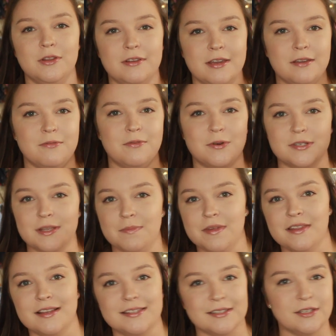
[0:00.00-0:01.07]
looking for
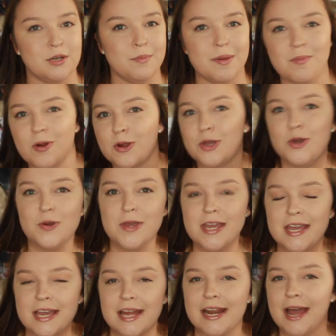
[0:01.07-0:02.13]
something that's a little bit more
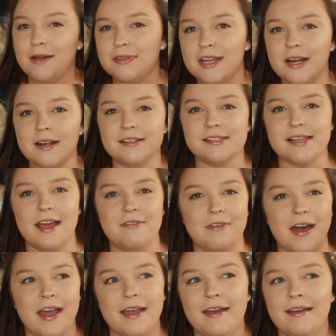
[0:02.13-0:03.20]
kooky and out there and
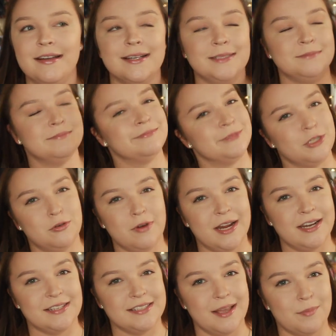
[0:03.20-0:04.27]
sci-fi.
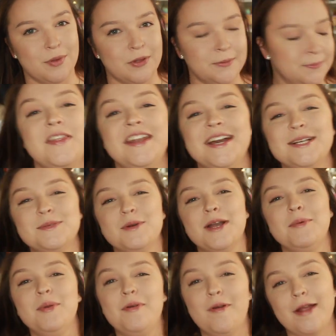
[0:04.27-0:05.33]
Great example. The next book
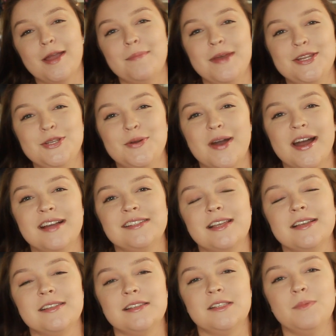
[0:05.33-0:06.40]
I want to recommend you guys
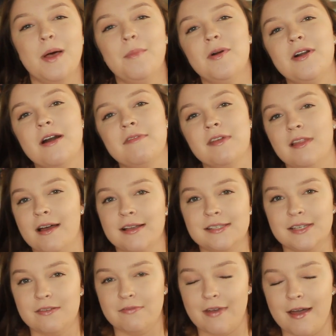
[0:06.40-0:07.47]
is The Spellbook of the
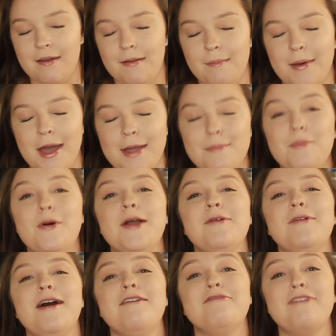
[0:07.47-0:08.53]
Lost and Found by
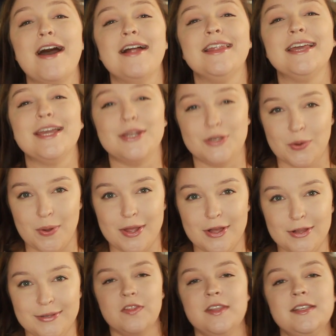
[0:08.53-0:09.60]
Moira Fally
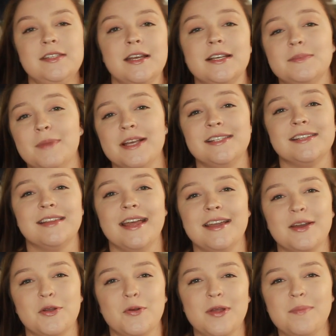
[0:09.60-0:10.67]
Doyle. This takes place in
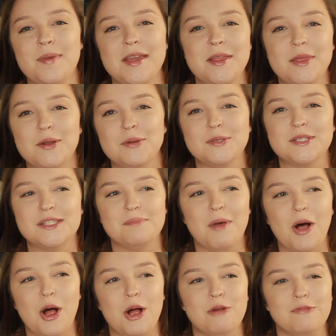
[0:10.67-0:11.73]
like a creepy little
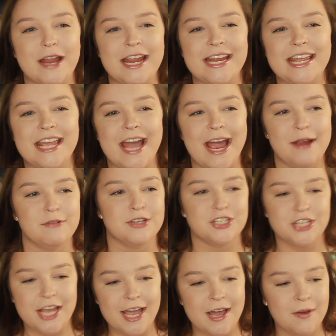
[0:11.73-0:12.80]
small rainy
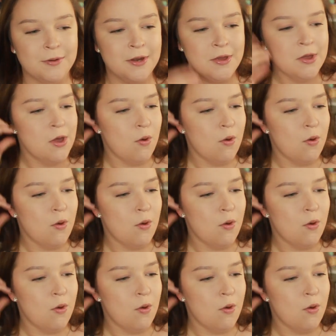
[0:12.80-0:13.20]
Irish town